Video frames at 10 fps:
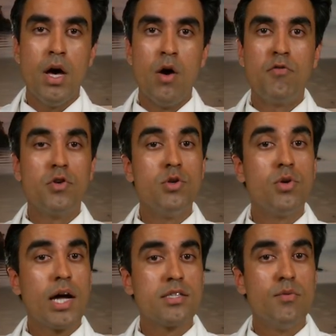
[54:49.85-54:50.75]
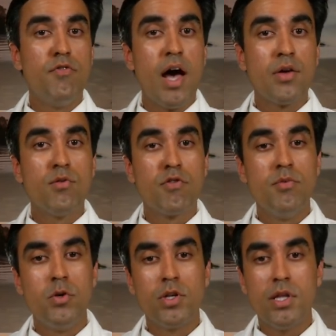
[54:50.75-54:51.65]
Hopefully, you got some value
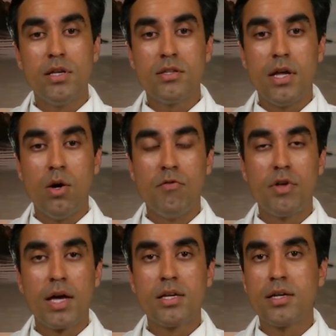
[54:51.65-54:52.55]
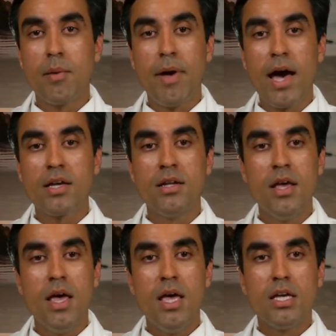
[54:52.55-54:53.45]
from doing this, and hopefully, I can come back
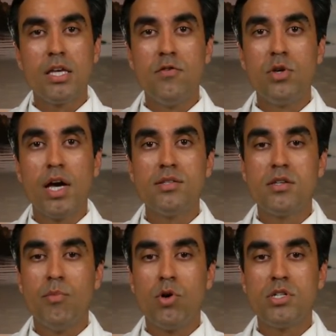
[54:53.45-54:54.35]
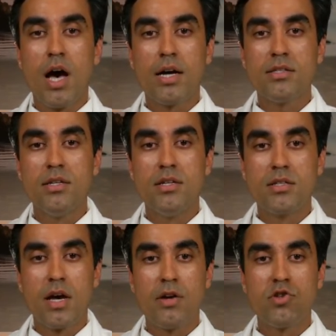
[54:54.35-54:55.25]
and give you guys some more talks and
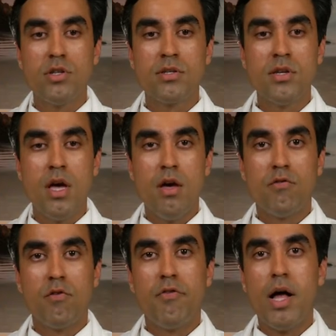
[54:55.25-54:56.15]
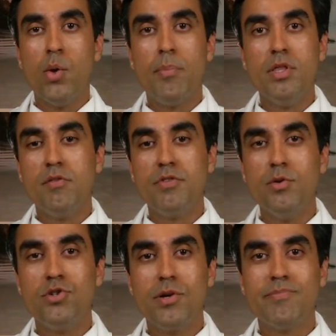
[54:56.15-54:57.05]
discussions for follow up in the
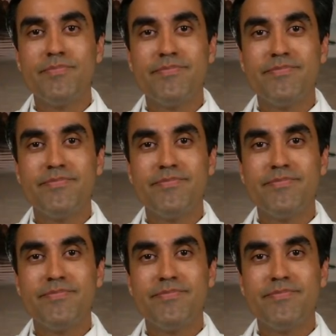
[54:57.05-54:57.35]
future.